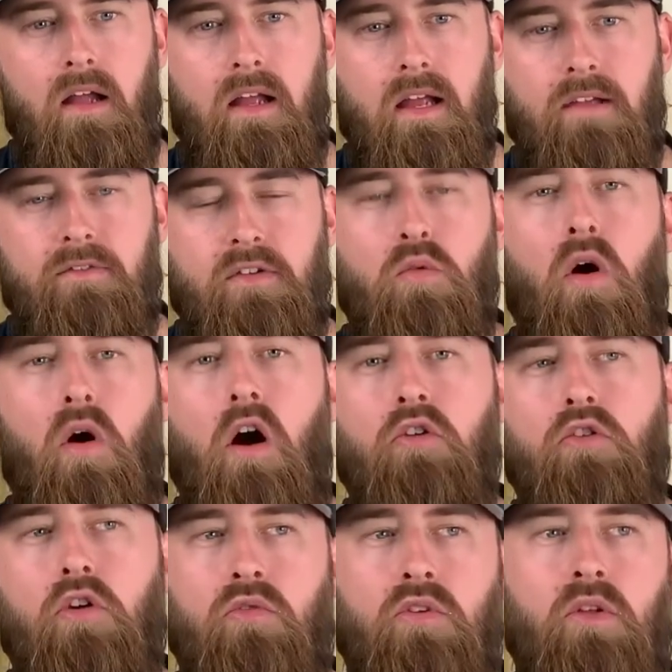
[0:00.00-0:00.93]
if you
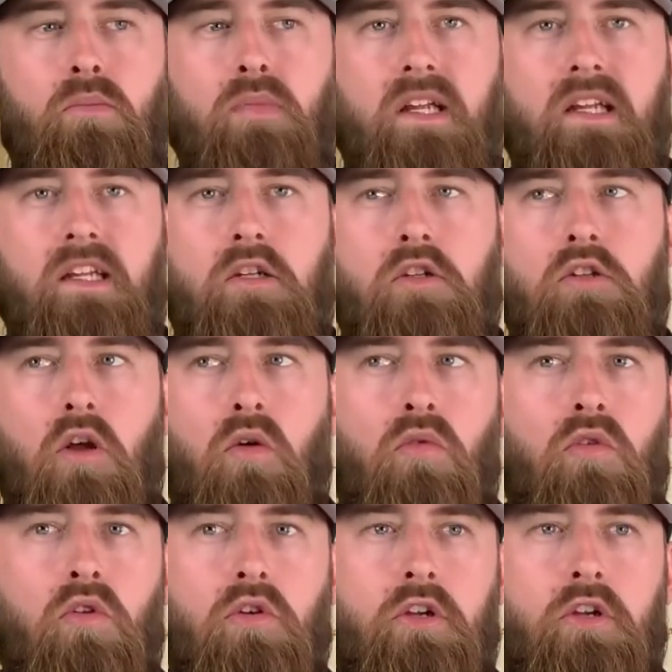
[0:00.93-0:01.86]
are growing a beard,
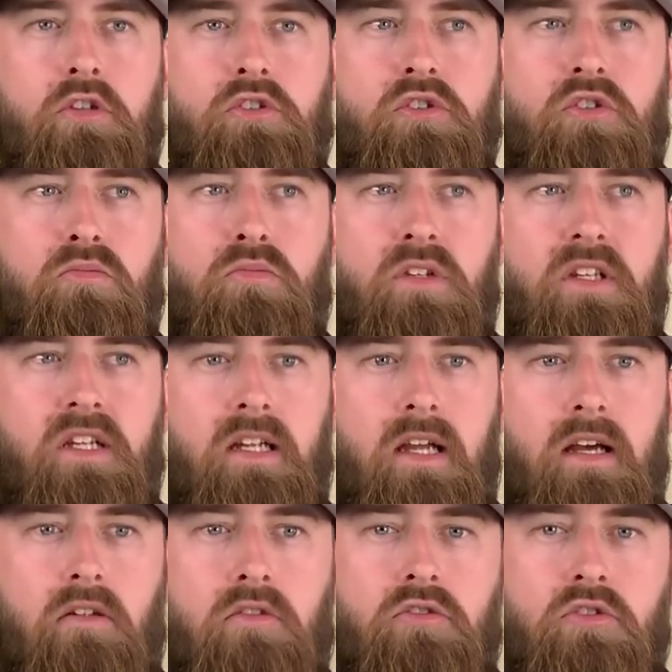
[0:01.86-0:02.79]
don't look at somebody
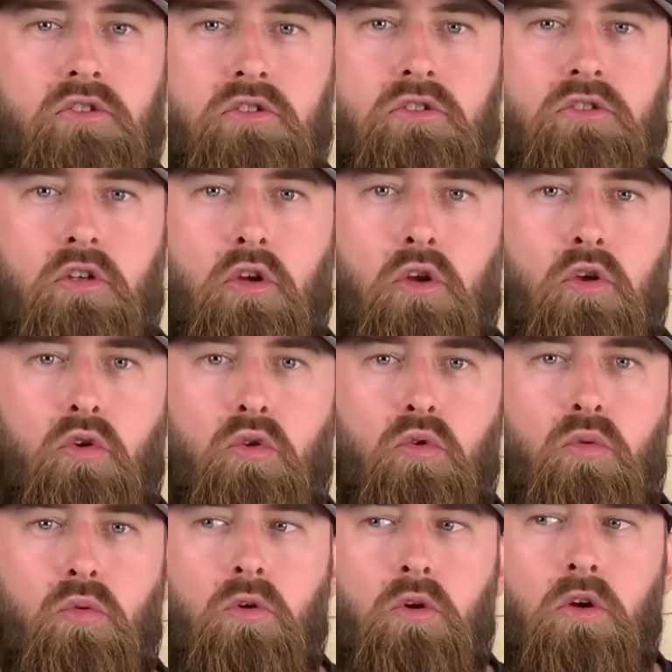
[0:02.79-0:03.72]
else
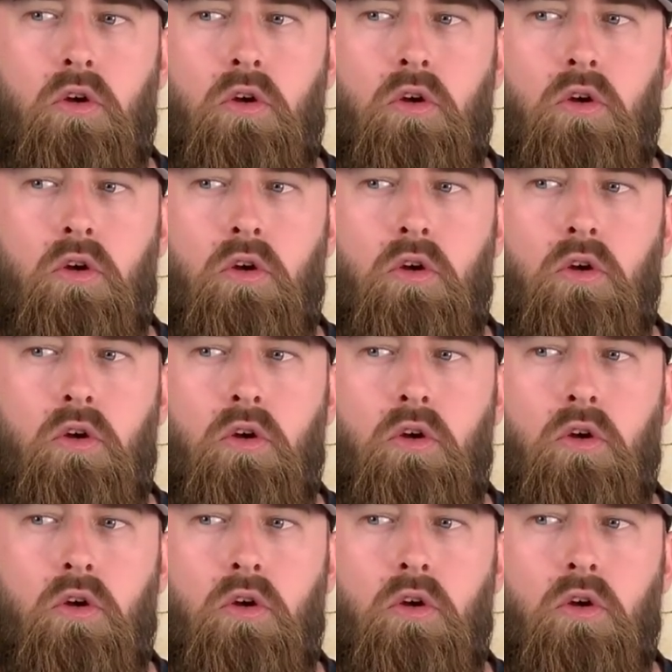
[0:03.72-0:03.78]
who